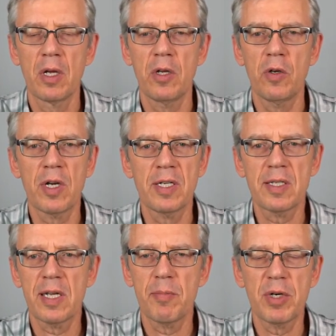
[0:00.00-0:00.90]
You can
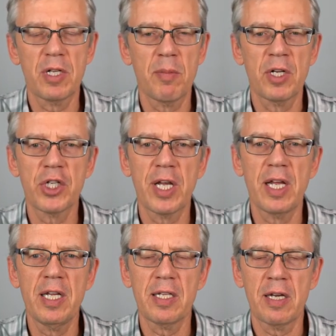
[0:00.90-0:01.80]
say pretty much
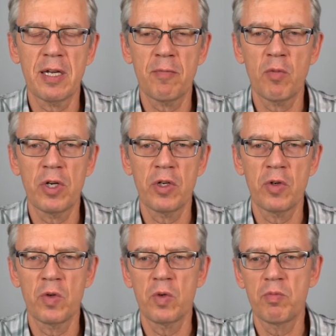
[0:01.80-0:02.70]
any time when
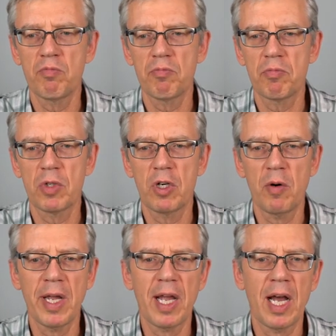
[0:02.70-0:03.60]
you
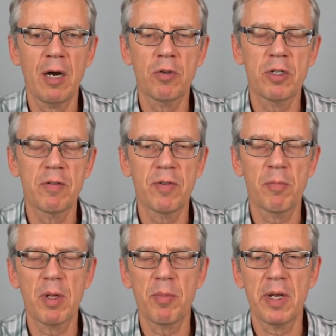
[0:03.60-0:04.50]
going out
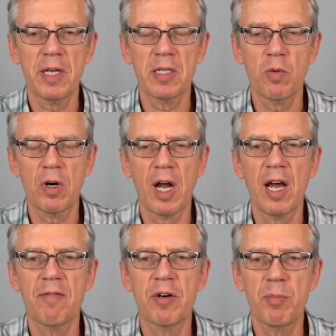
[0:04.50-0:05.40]
from the place where
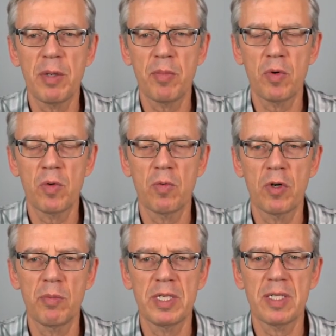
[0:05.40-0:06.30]
other people
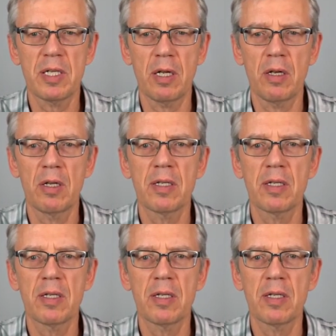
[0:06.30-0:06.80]
will be still